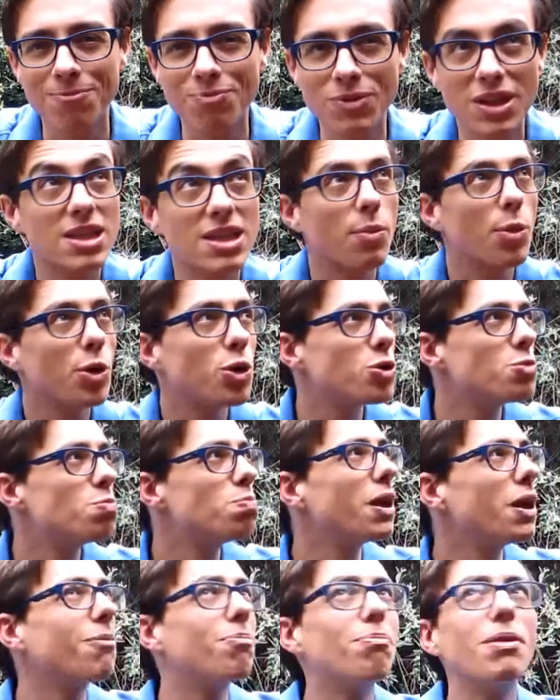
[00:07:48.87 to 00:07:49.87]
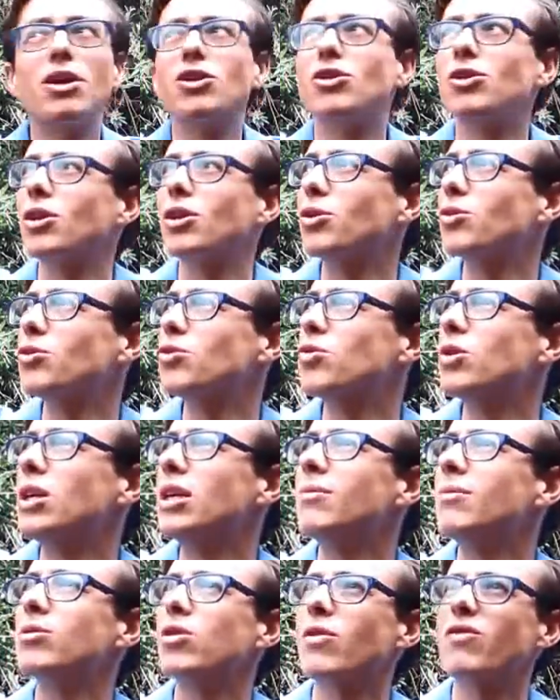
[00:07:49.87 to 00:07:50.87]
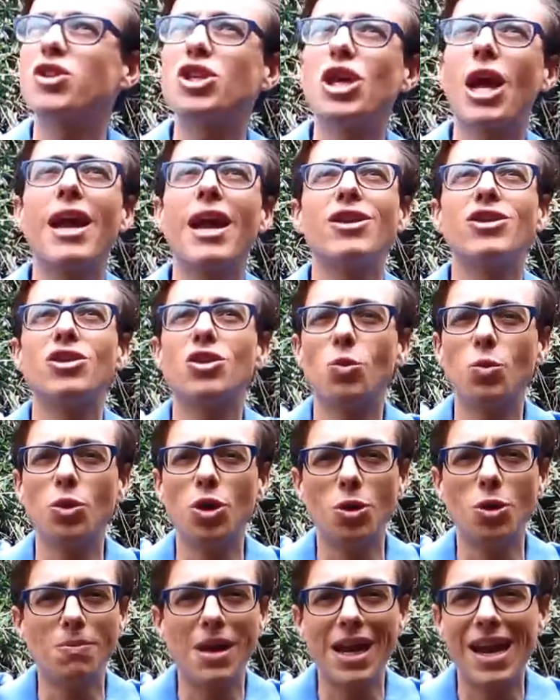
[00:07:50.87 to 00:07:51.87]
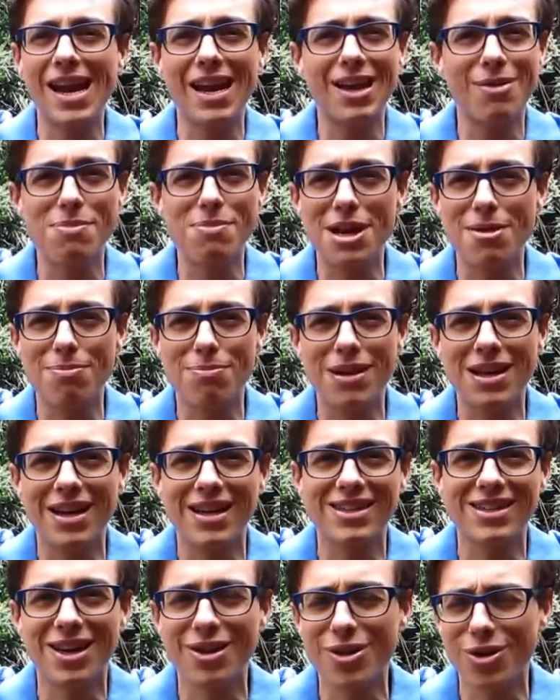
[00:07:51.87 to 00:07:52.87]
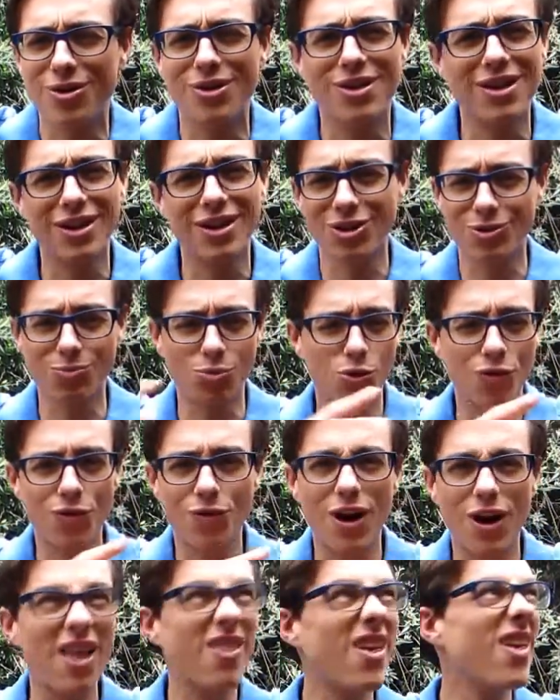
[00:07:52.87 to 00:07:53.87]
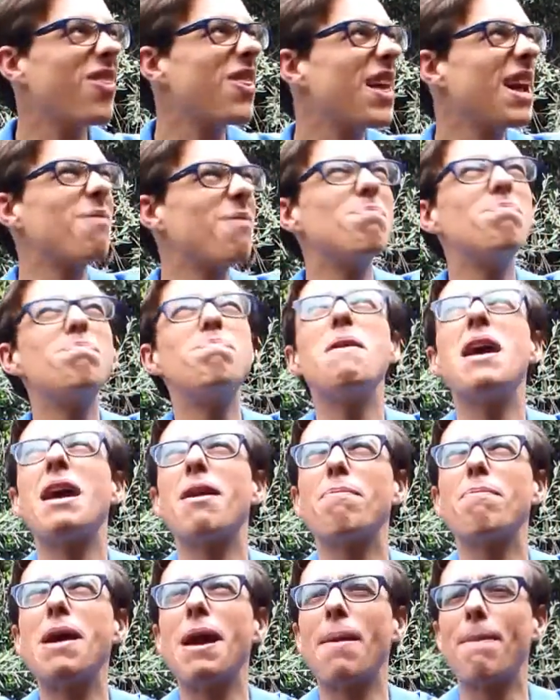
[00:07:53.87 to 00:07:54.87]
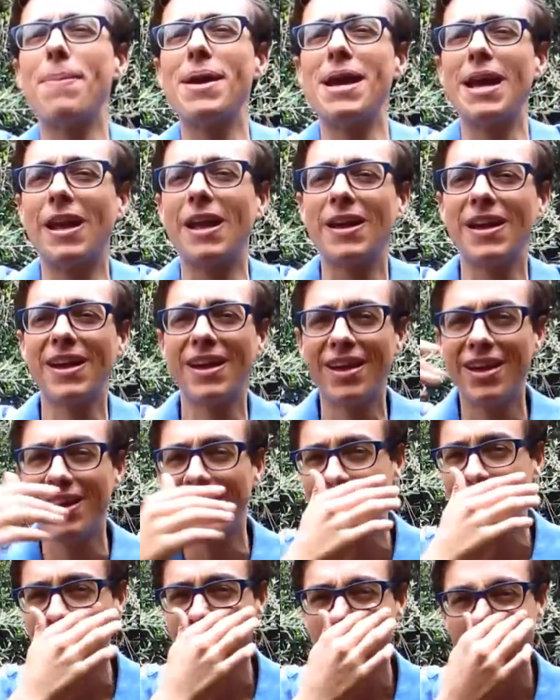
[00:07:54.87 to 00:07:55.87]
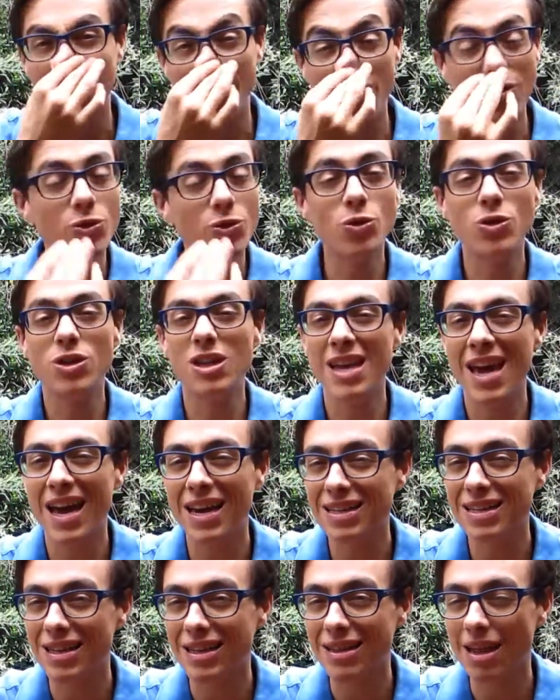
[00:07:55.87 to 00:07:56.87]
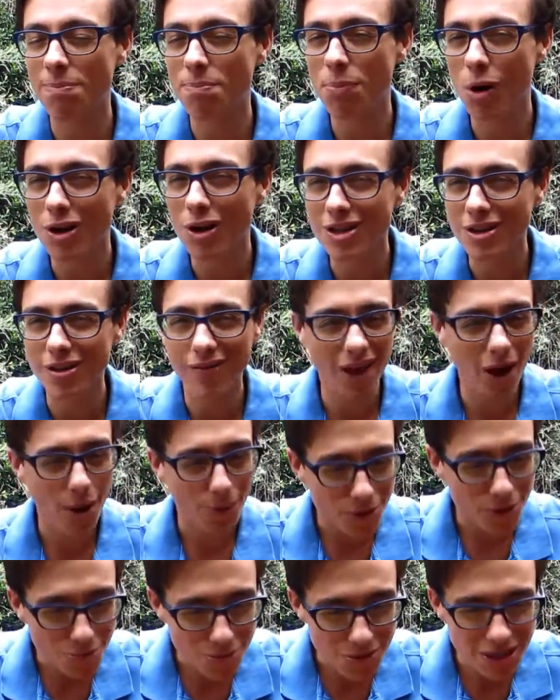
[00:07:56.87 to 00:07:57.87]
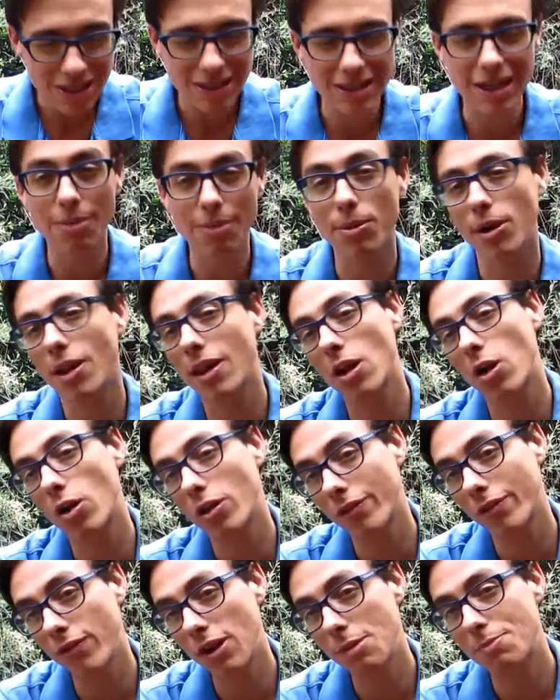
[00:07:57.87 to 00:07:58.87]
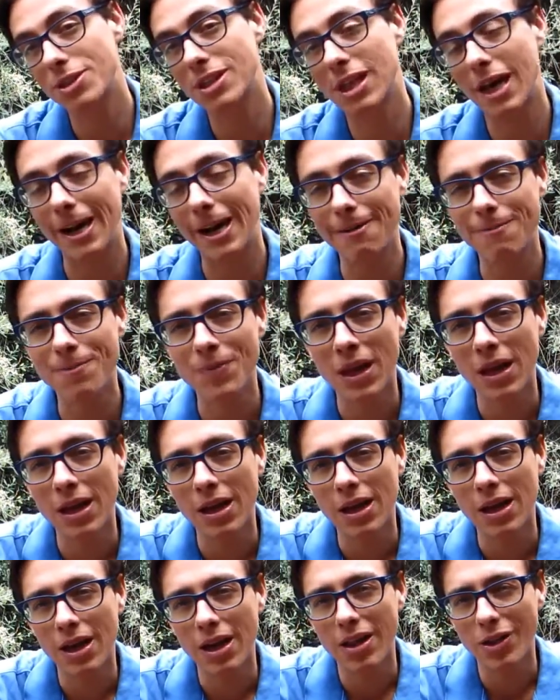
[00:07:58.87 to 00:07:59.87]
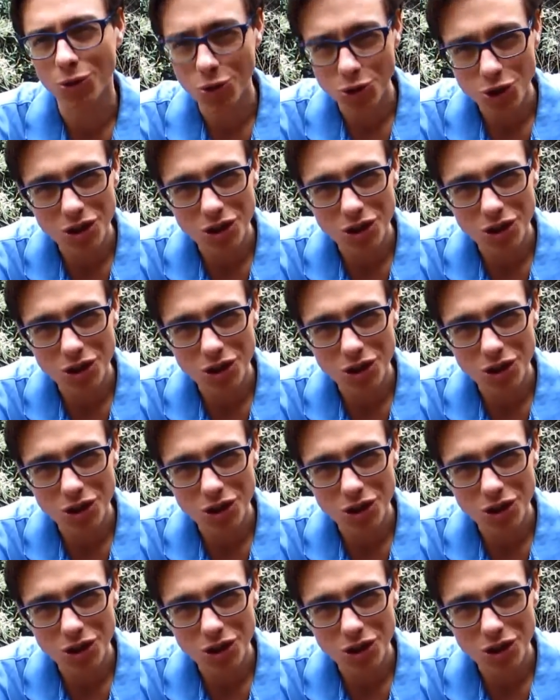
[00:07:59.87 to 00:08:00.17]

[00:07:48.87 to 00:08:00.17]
Someone who's big picture, who dreams of changing the world, making it a better place. They don't think small fry, they think big, big, big. They're enthusiastic, they're positive, they're optimistic, but then on the flip side, they're also